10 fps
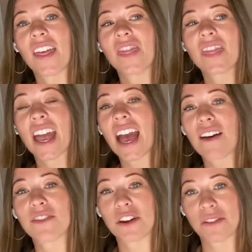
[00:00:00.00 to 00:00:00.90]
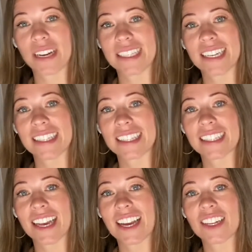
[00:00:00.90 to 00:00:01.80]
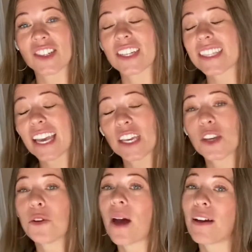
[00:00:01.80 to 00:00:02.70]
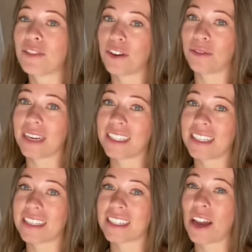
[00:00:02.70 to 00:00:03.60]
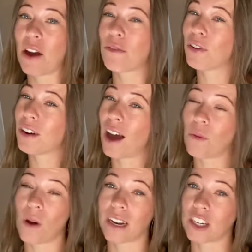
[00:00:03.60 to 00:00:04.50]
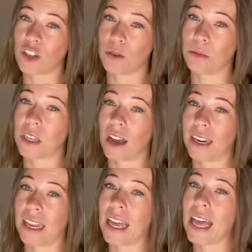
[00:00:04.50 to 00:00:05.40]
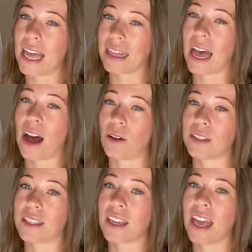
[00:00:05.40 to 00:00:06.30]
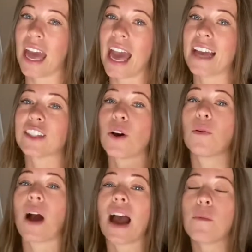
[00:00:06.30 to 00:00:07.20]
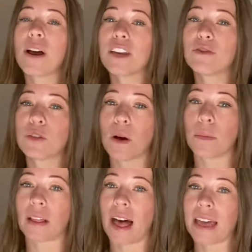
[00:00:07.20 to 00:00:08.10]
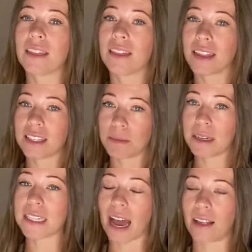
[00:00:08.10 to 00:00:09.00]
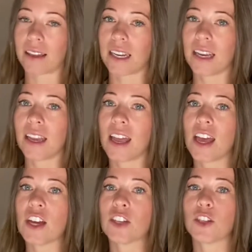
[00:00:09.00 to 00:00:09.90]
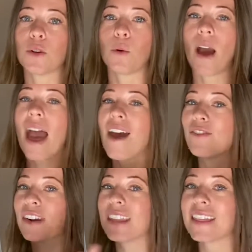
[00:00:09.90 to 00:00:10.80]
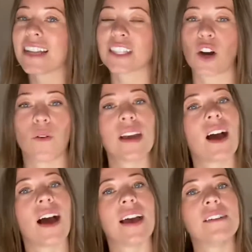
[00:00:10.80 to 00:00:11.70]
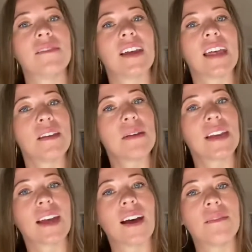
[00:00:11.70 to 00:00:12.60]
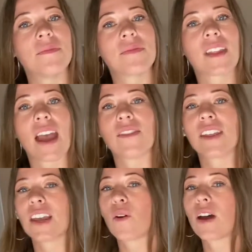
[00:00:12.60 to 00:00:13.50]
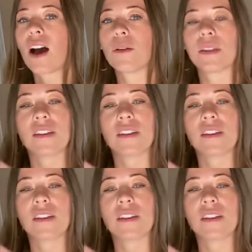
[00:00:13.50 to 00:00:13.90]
they have their reasons, just like you have your reasons for not wanting shoes on in the house. And so I want you to apply this mentality to everything that's going on in the media, everything going on with the